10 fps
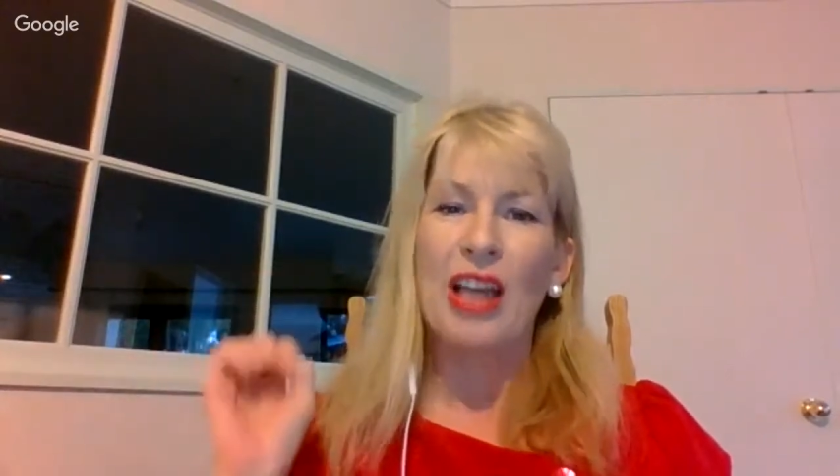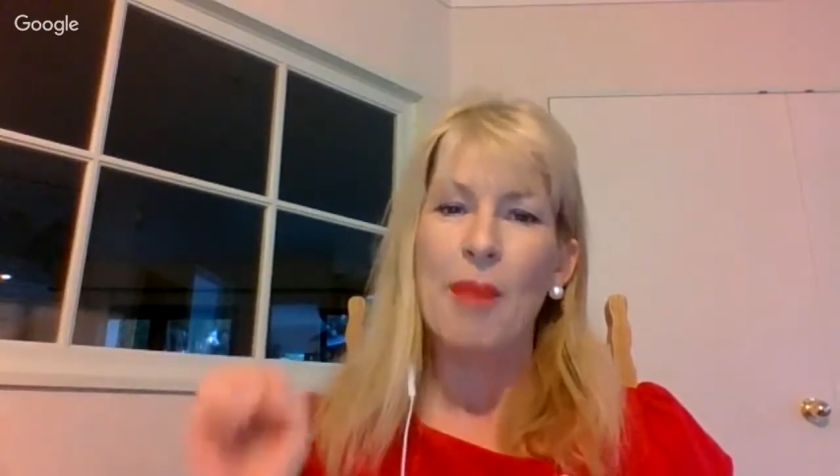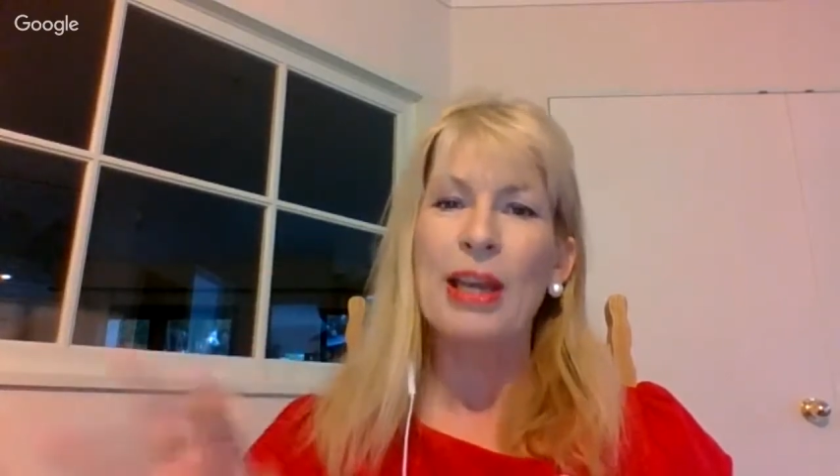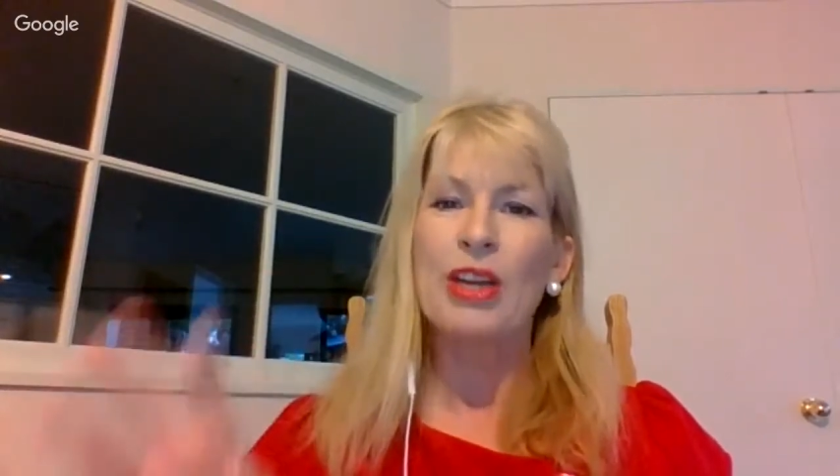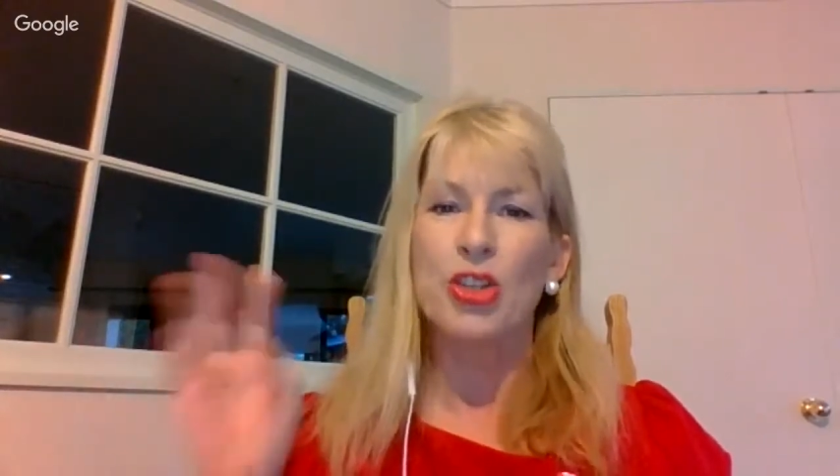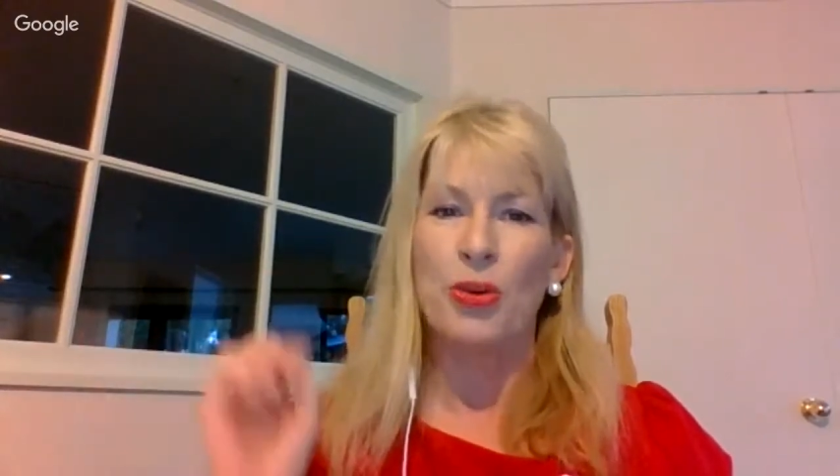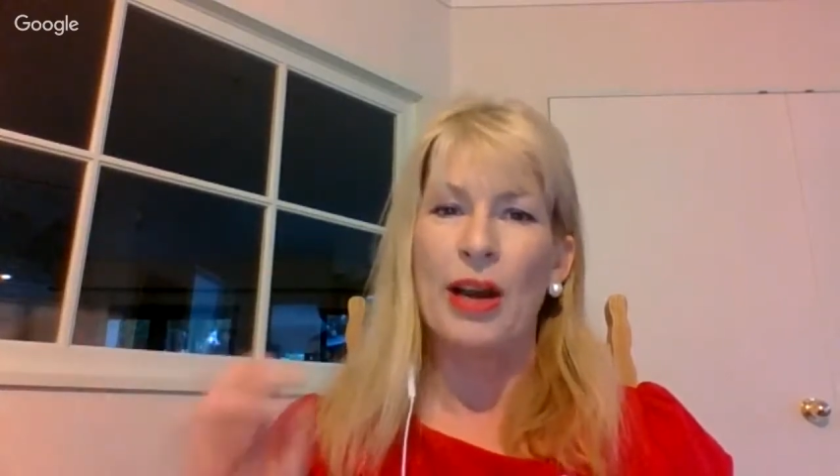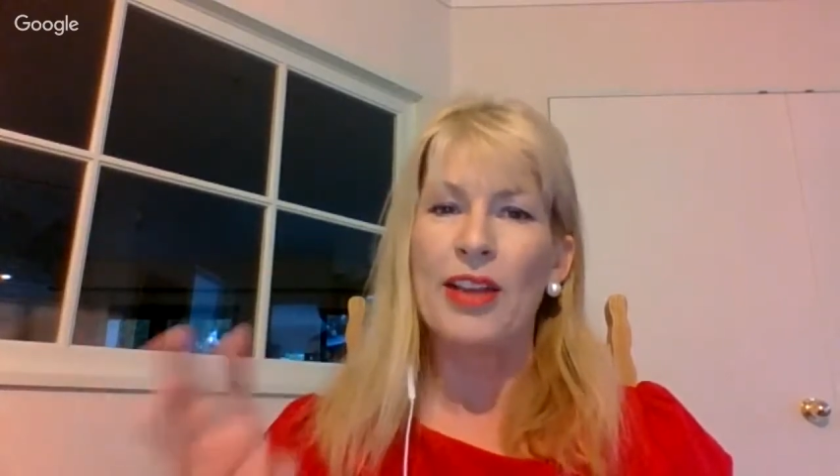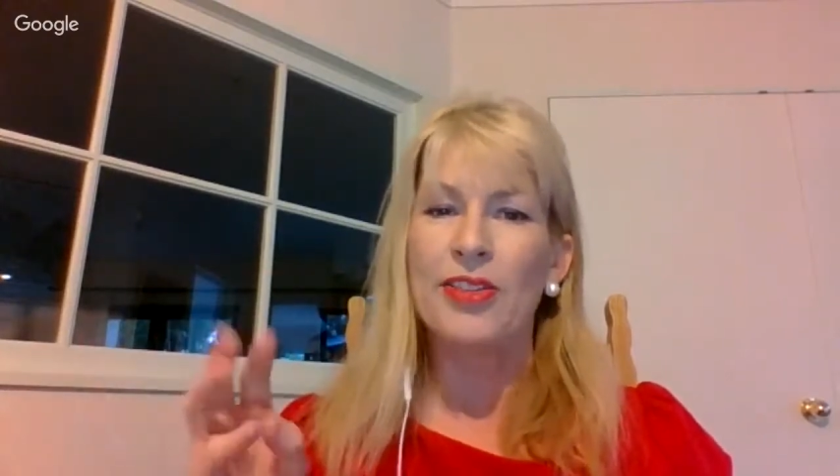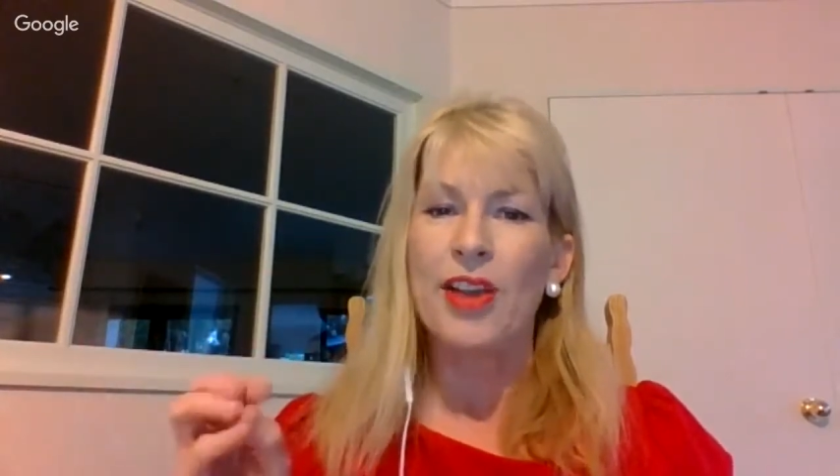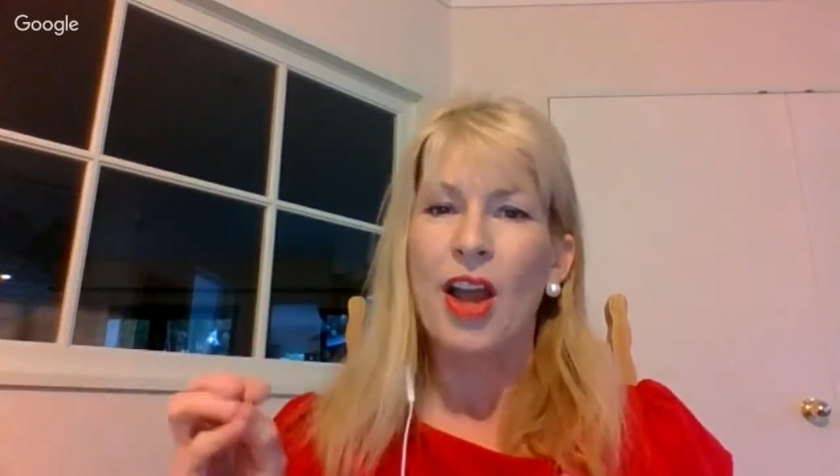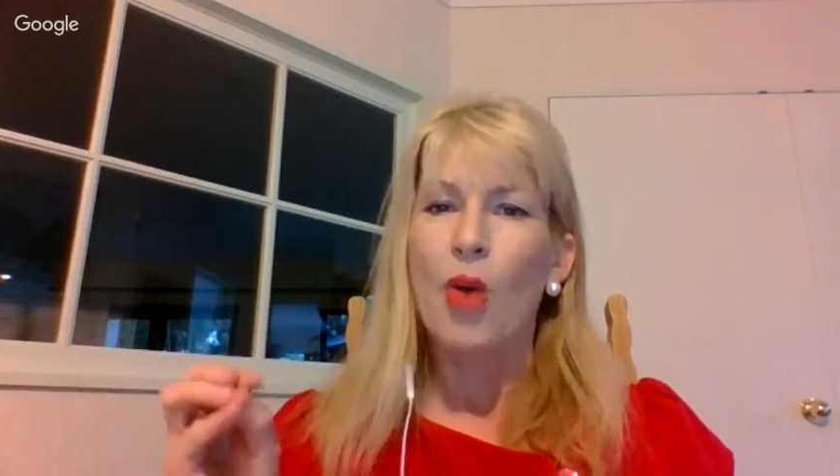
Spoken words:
coming to us